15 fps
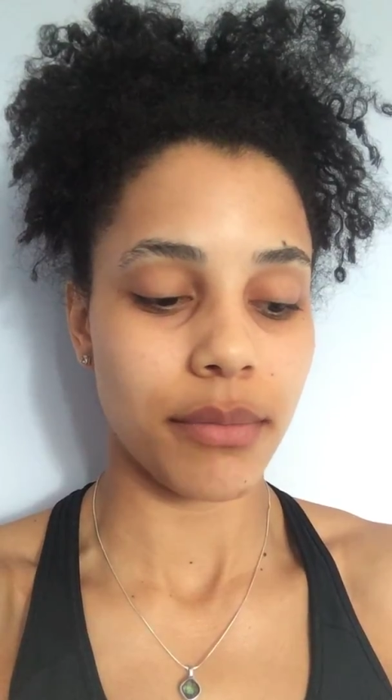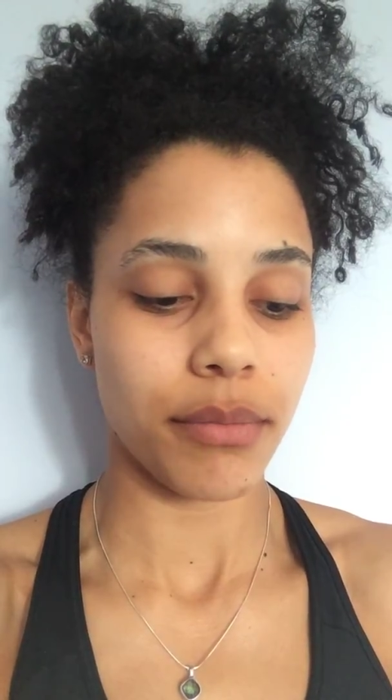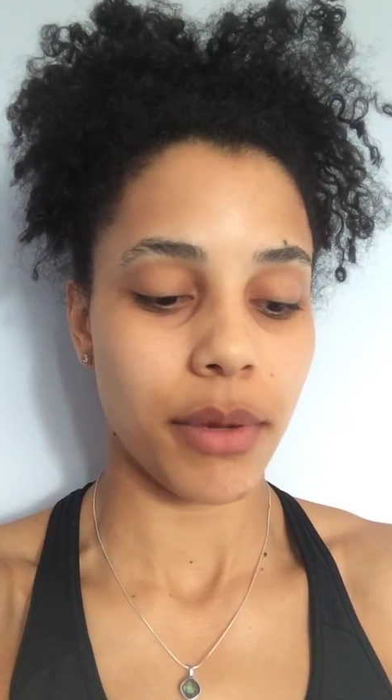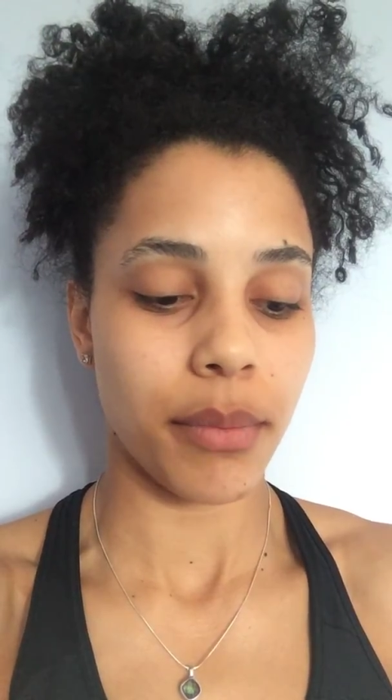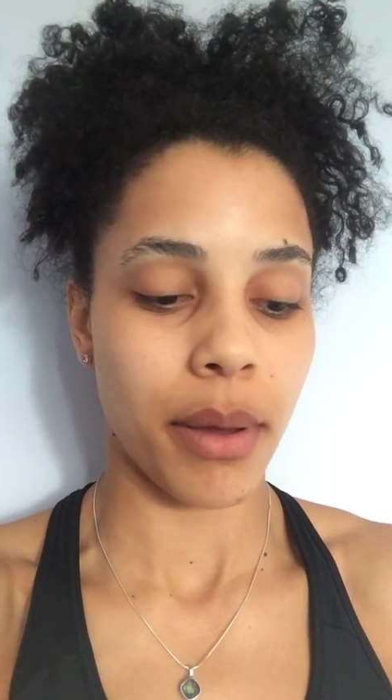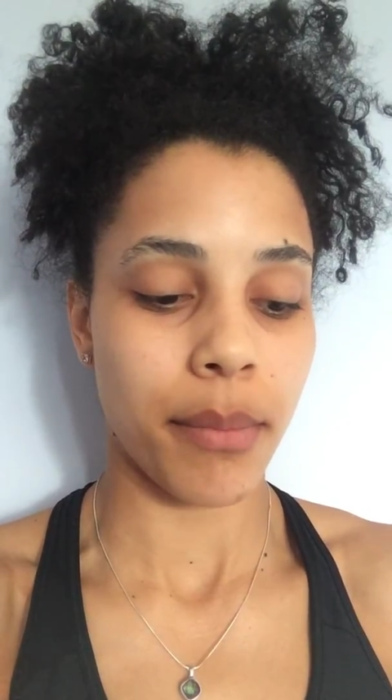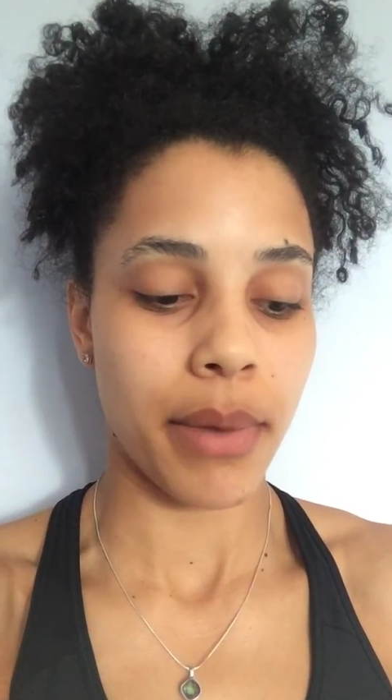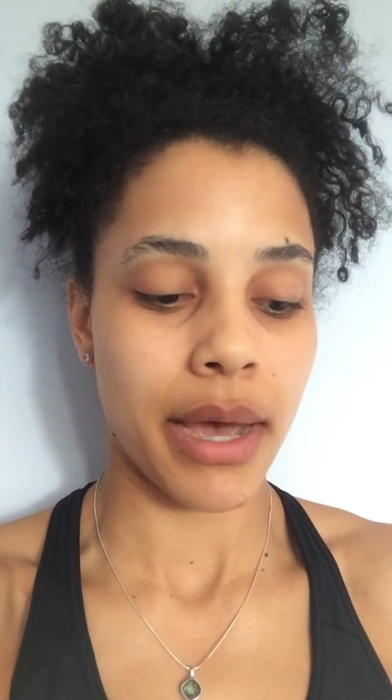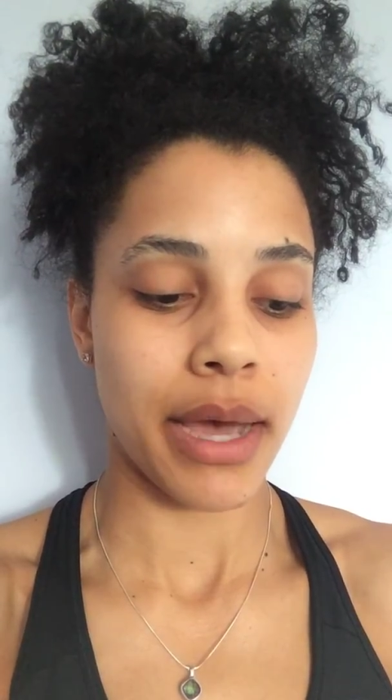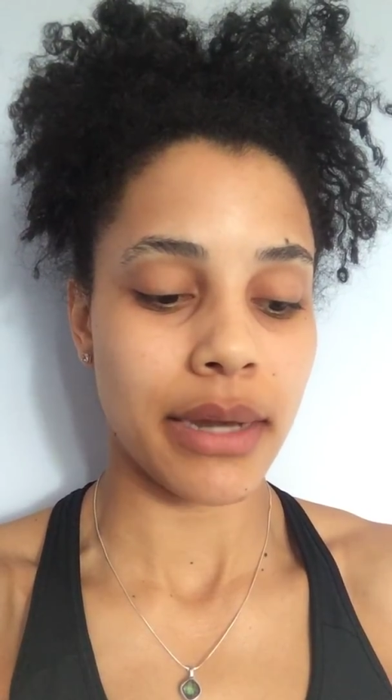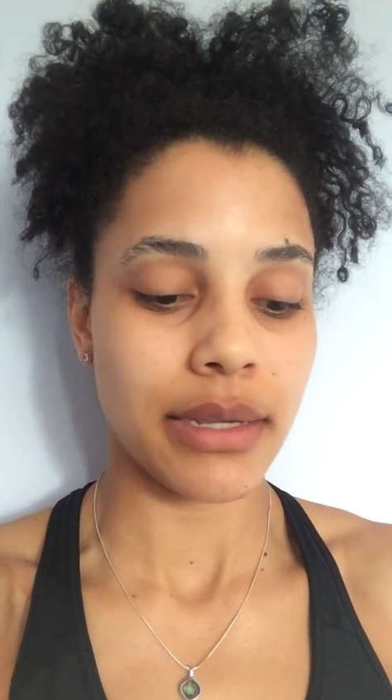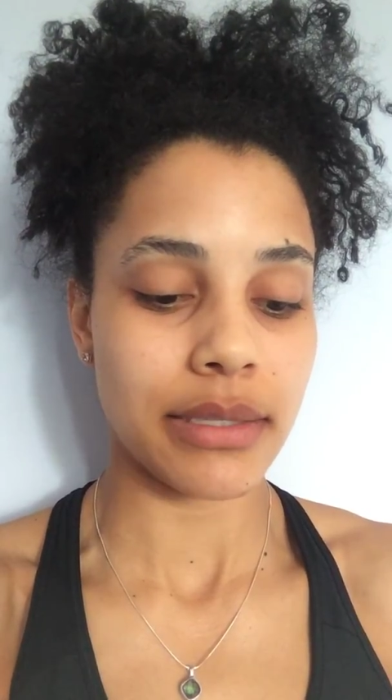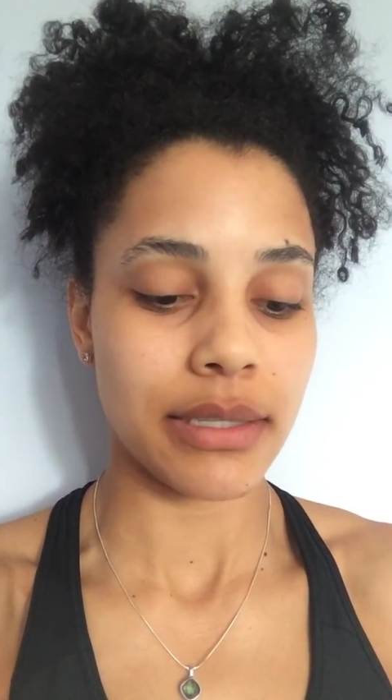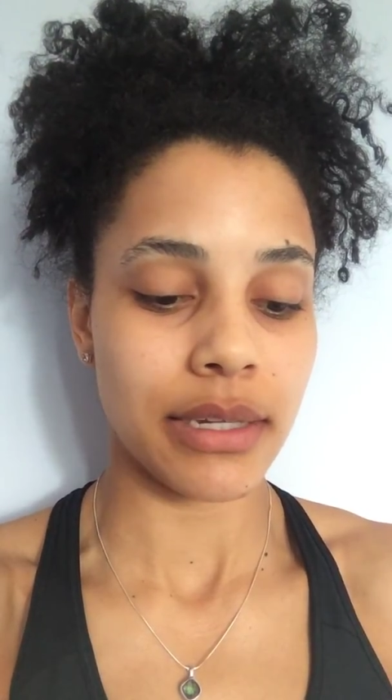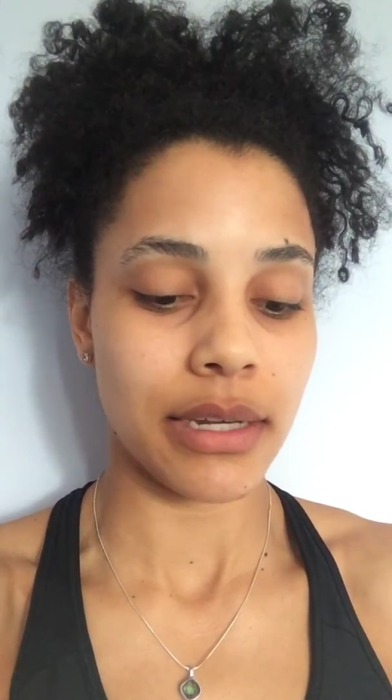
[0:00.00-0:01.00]
but my mind
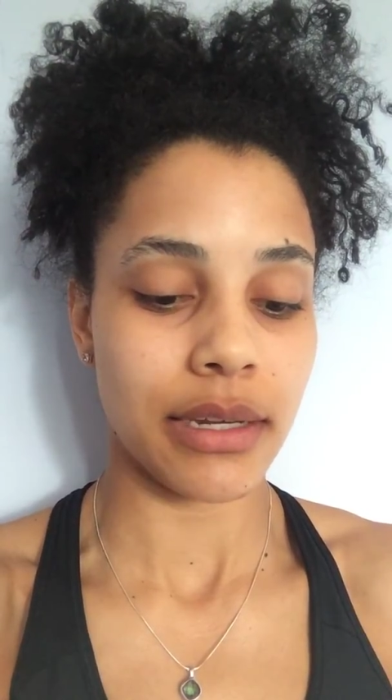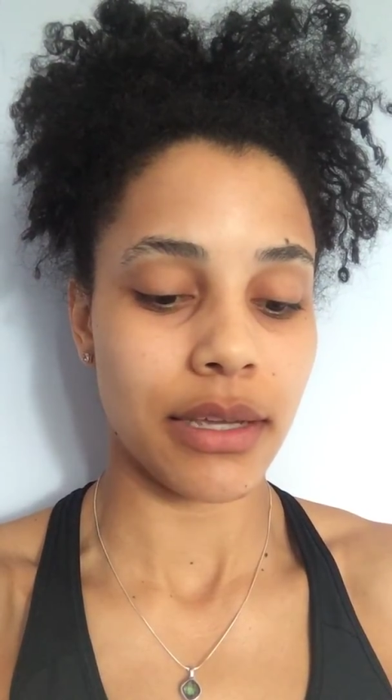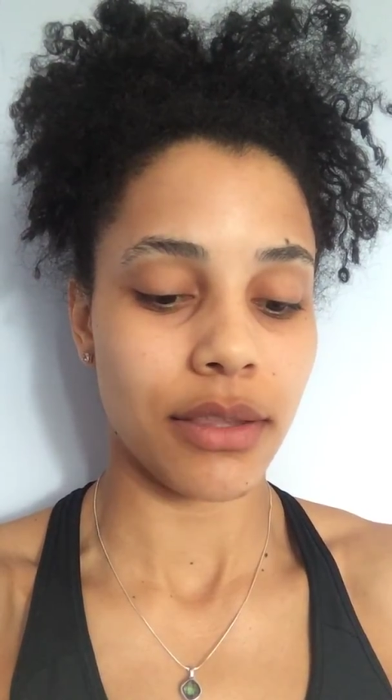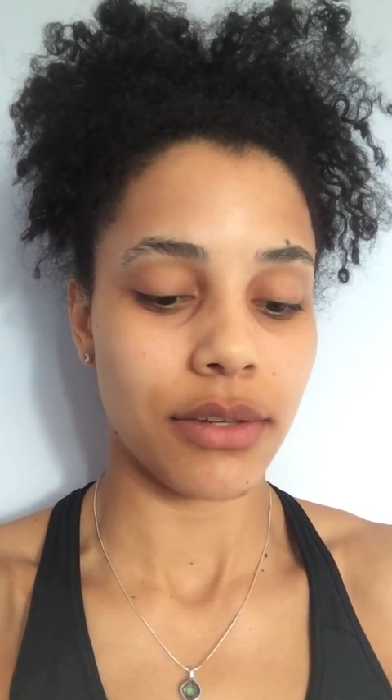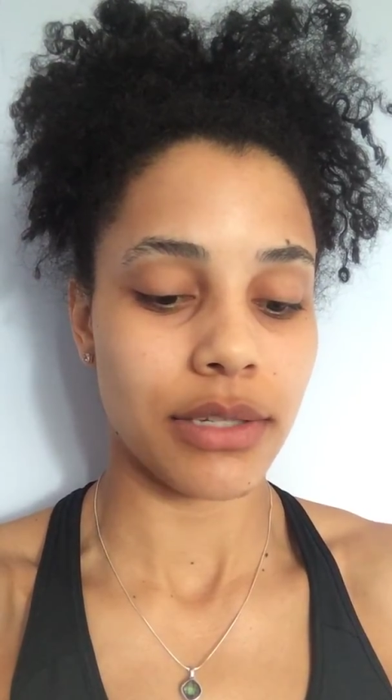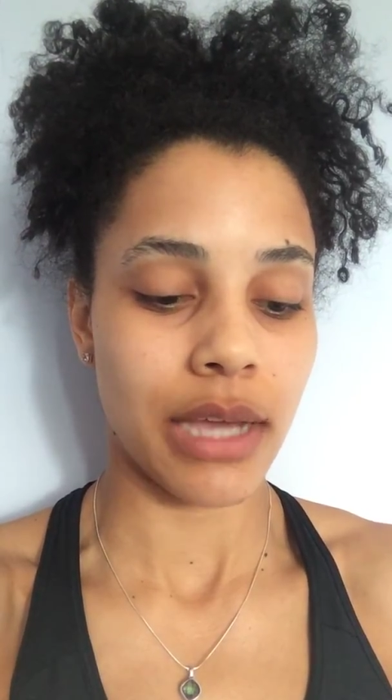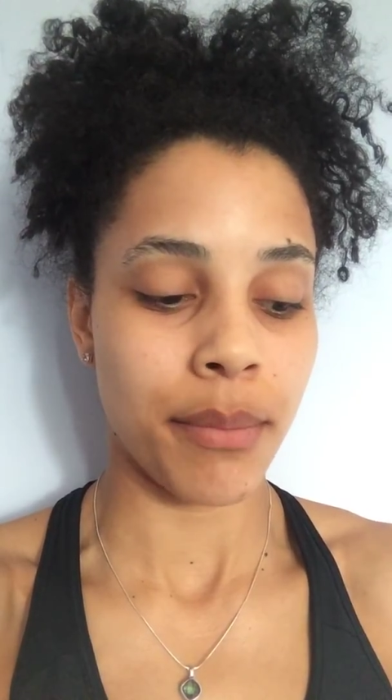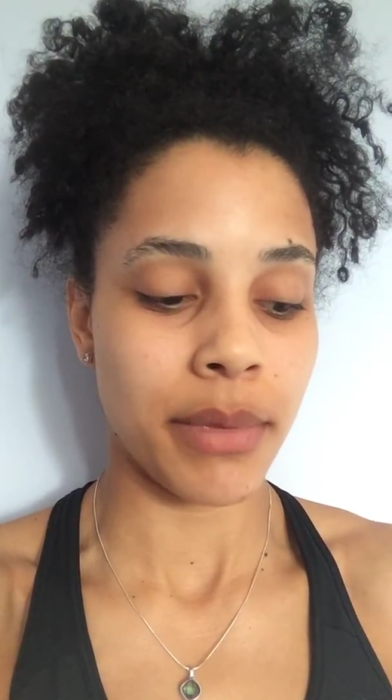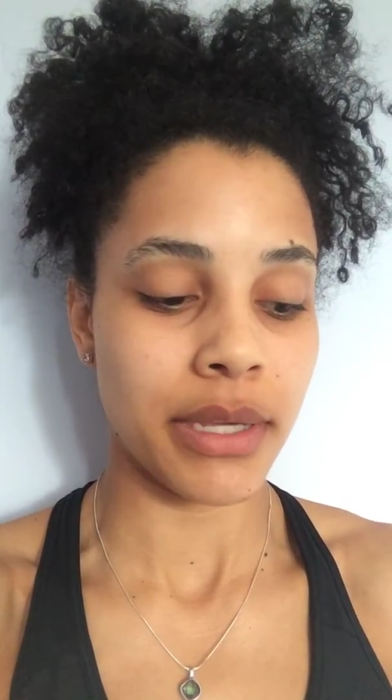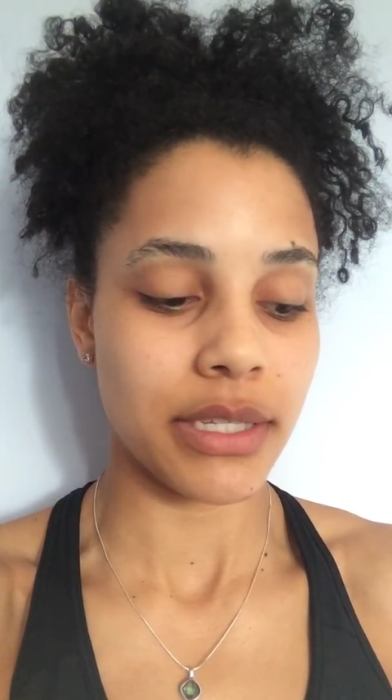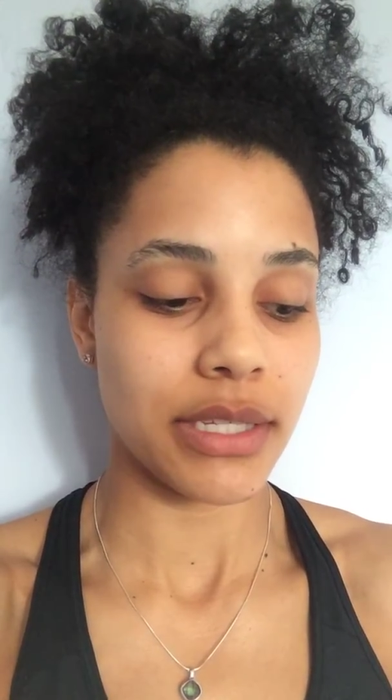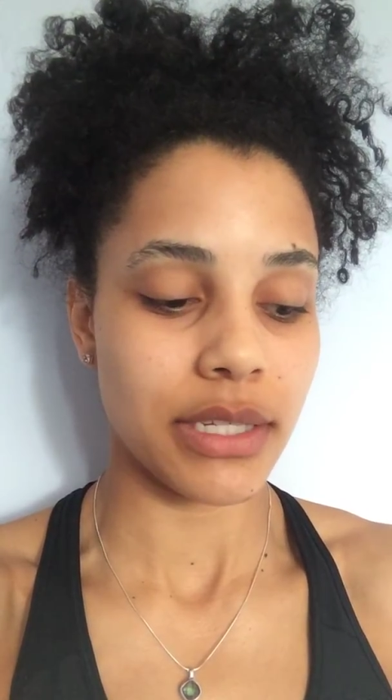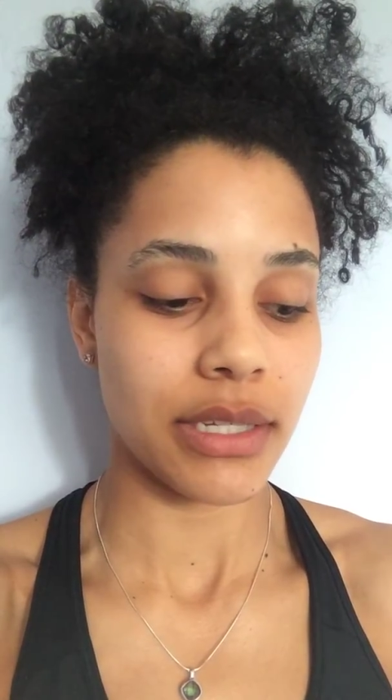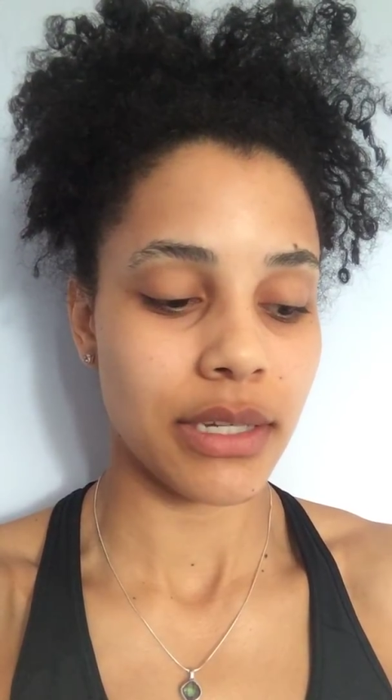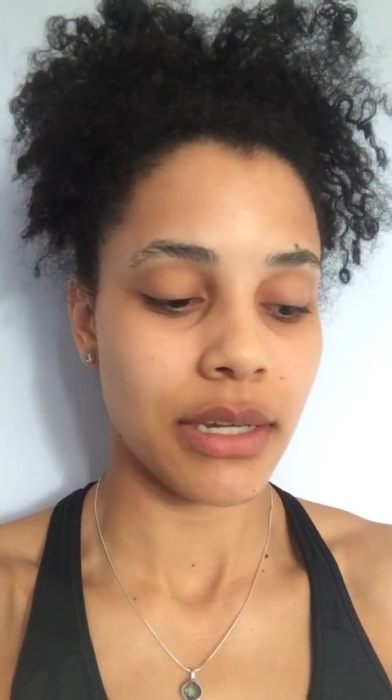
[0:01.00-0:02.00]
is in another
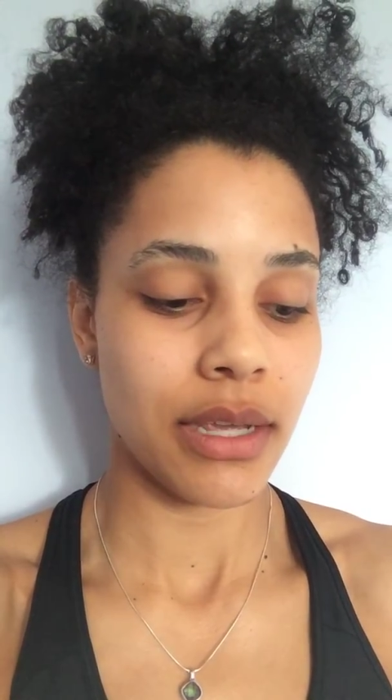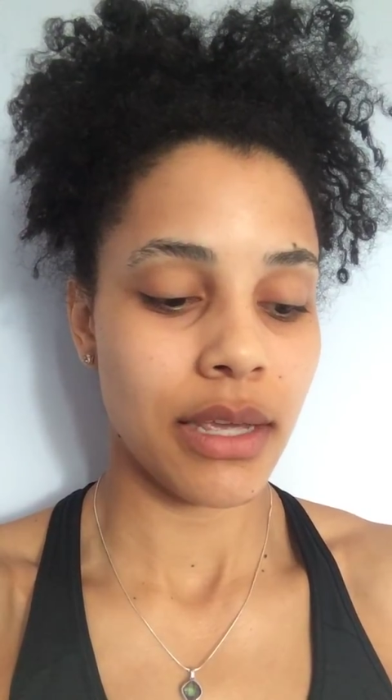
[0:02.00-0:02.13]
dimension.